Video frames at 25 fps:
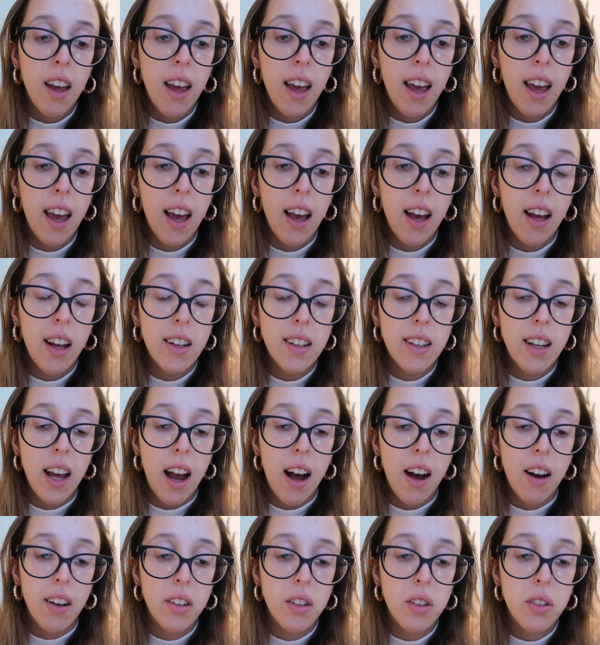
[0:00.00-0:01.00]
and
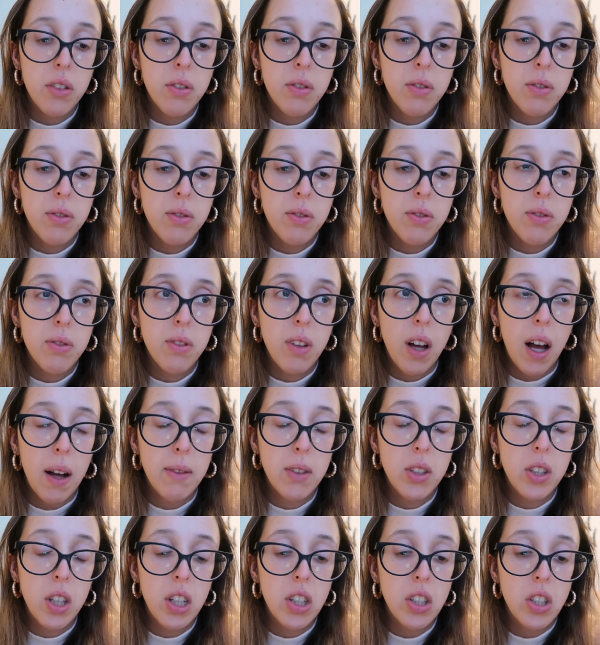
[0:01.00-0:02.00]
out of I'm
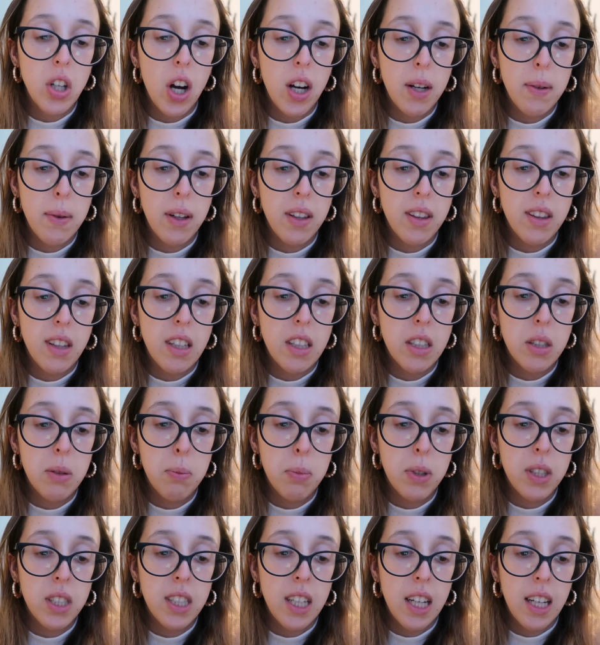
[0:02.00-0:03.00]
just gonna talk about this
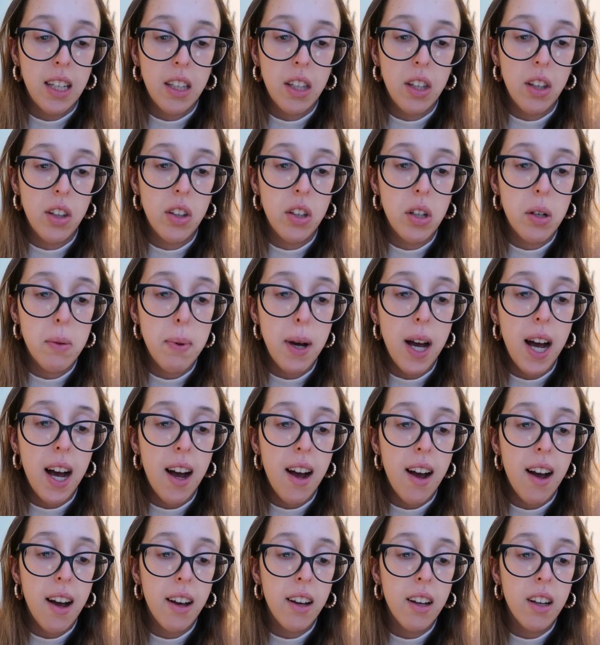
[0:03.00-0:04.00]
particular
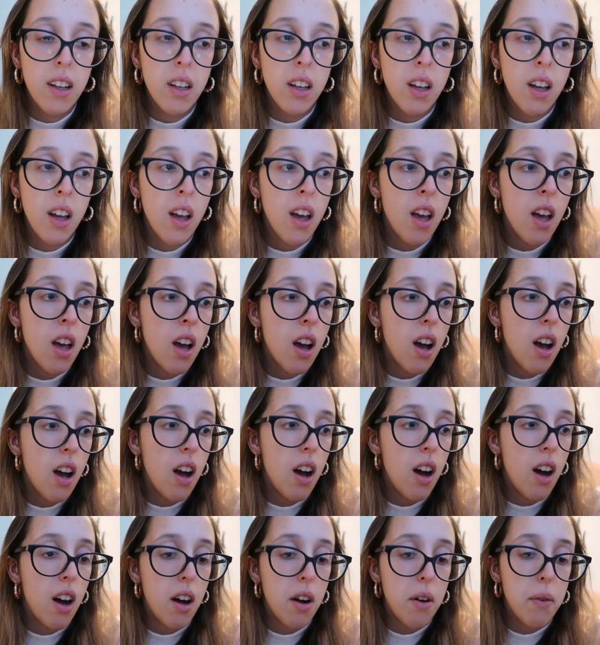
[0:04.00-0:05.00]
bag
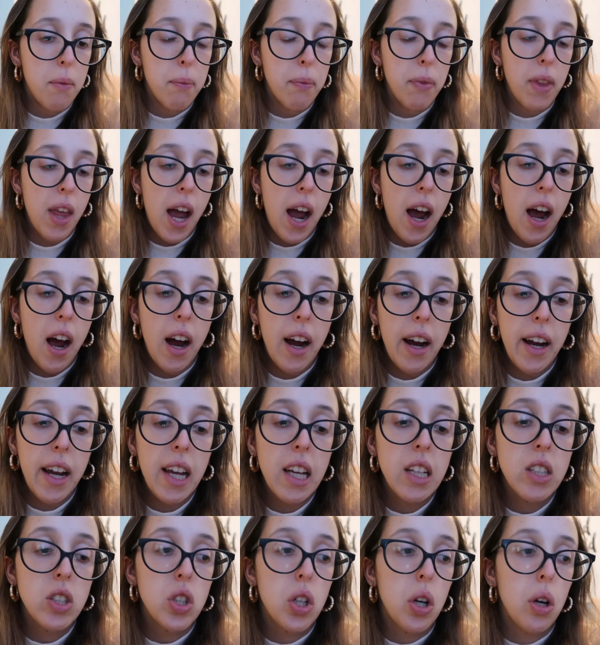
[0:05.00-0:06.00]
um
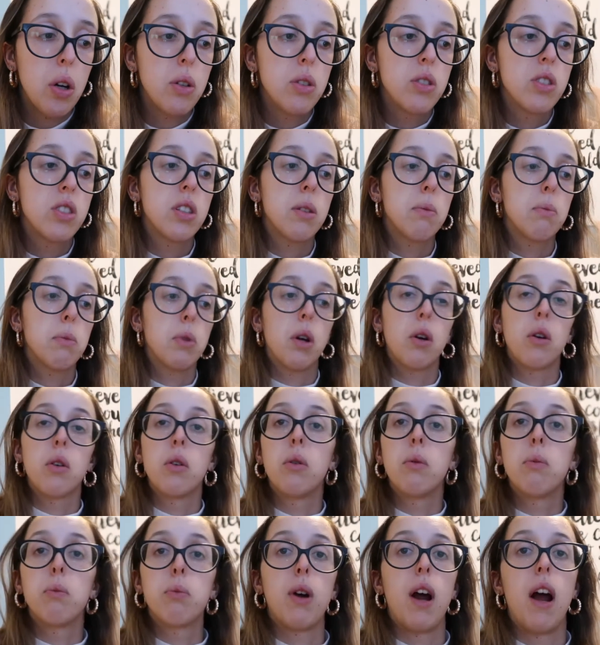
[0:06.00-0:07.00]
I chose the
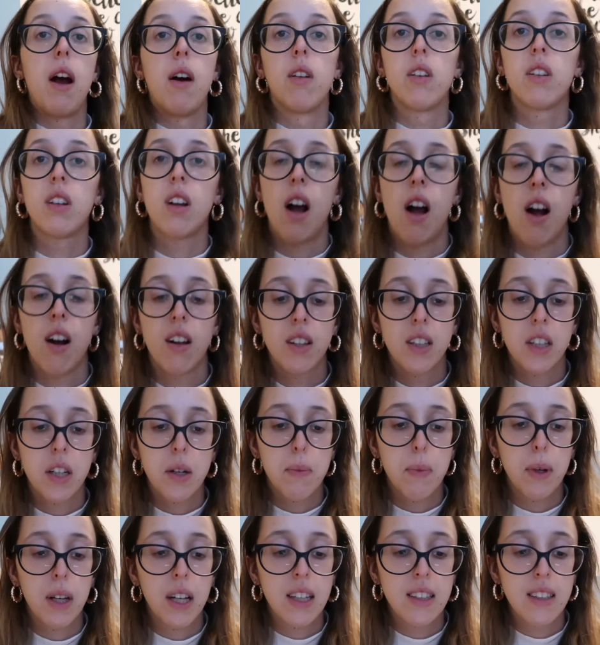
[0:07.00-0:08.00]
maroon brown color
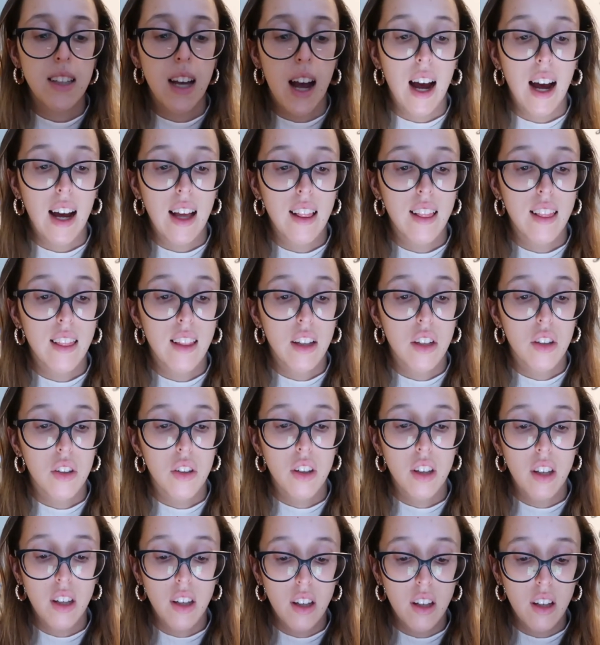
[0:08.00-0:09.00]
because I
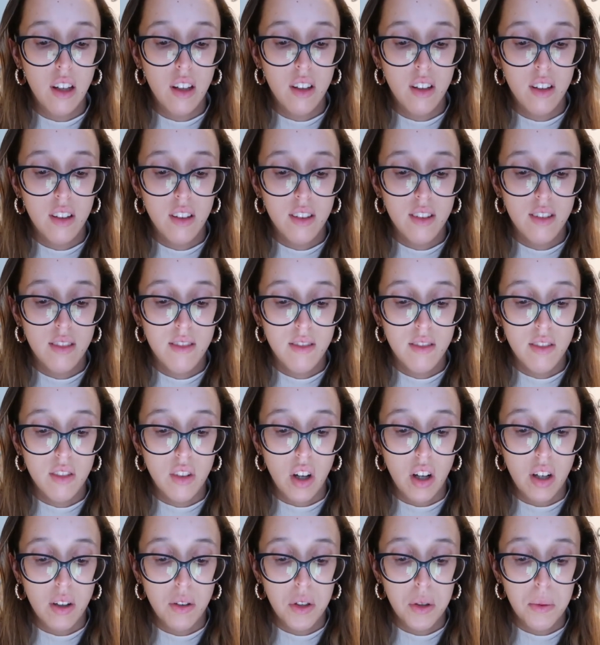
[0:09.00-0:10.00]
literally
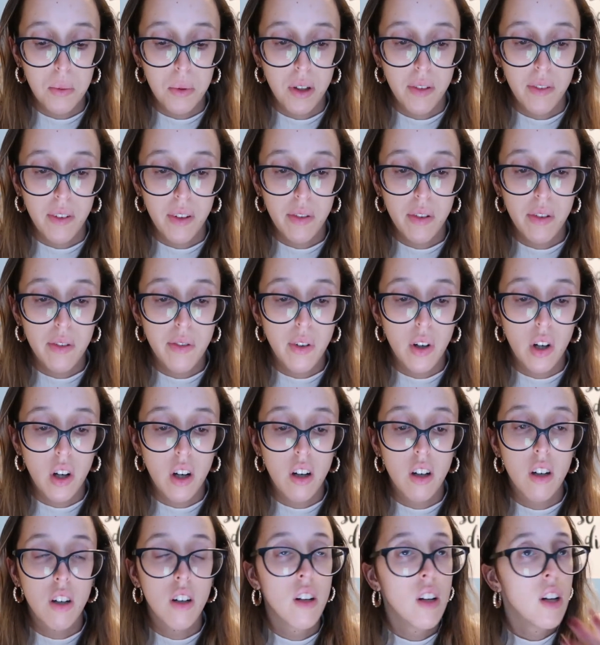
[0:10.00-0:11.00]
thought it was perfect for
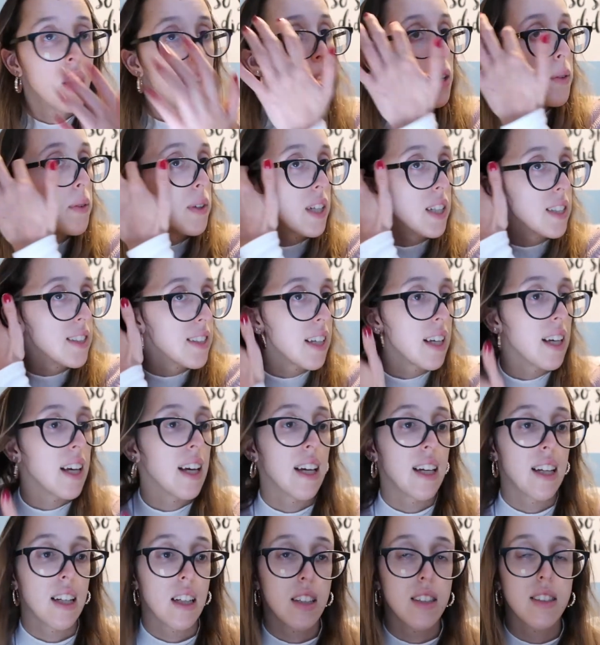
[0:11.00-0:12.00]
fall because it
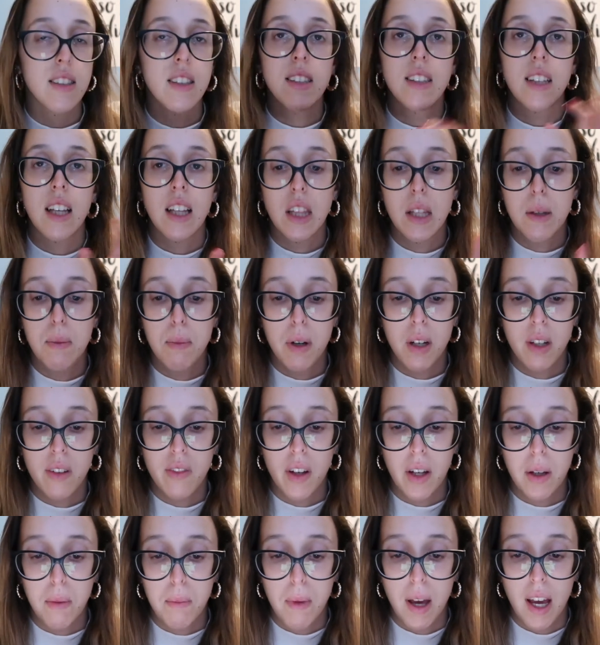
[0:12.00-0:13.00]
is it's like the
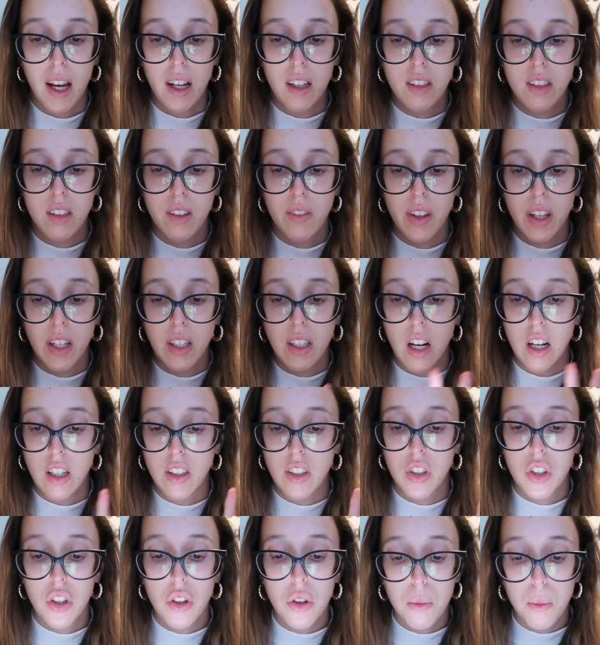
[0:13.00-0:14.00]
perfect mix of like
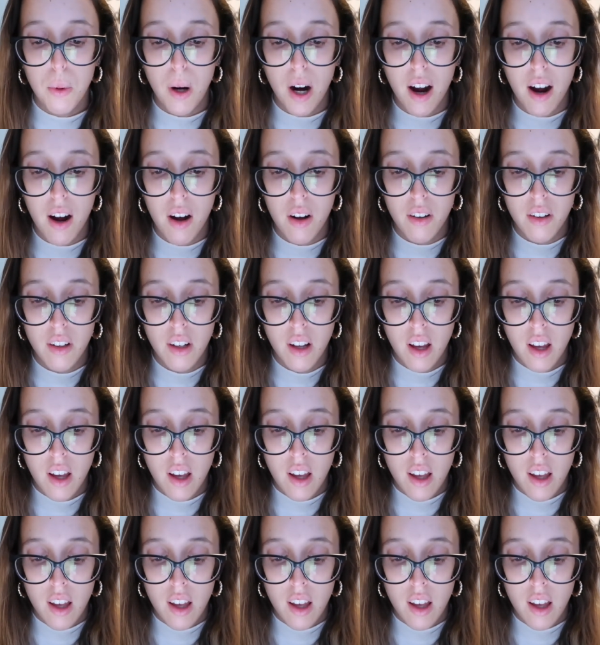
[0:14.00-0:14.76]
not too brown